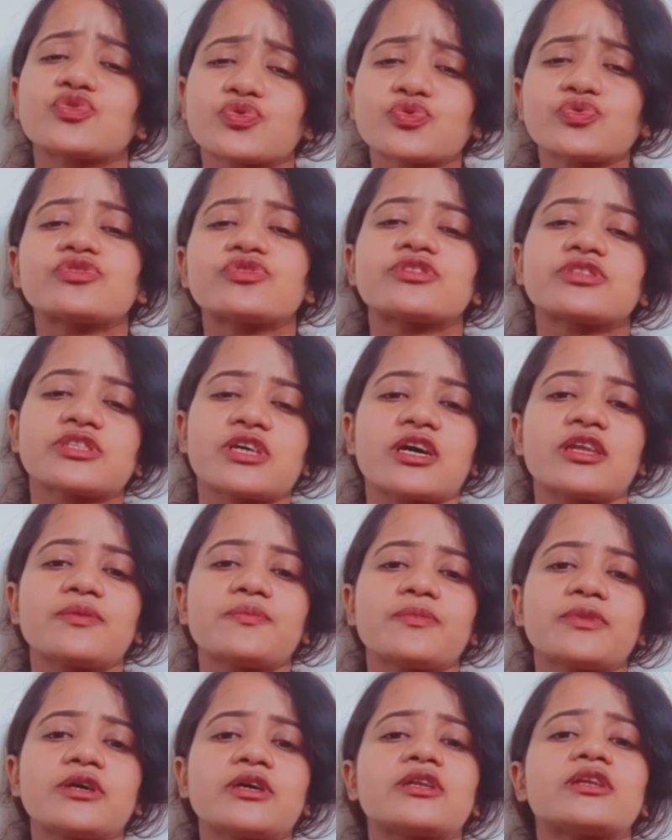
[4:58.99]
soothes
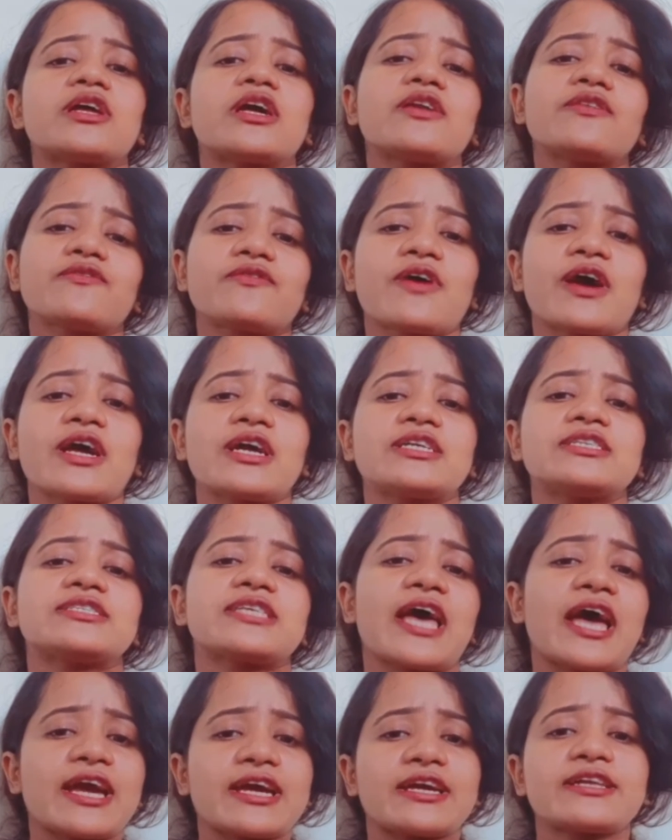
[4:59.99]
sunburn and fights
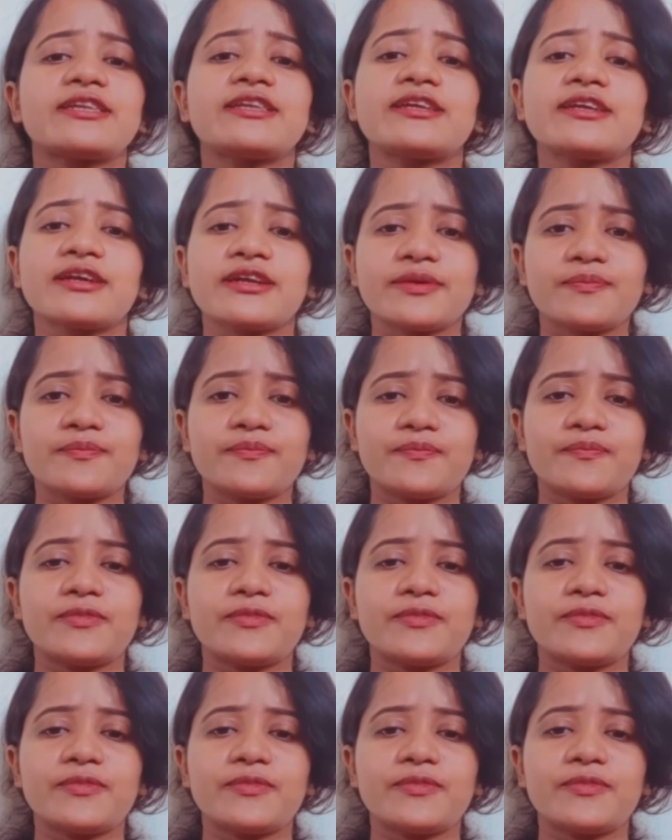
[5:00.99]
acne and